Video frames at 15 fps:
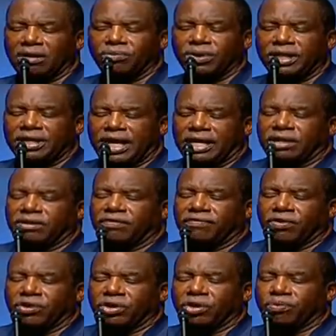and we thank you
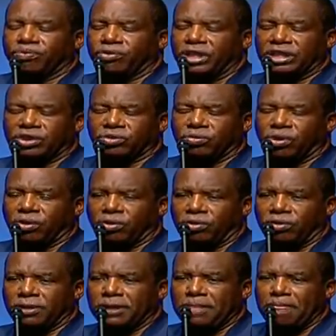for your preached
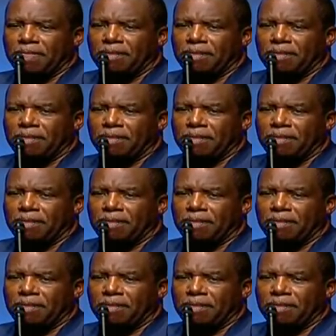word.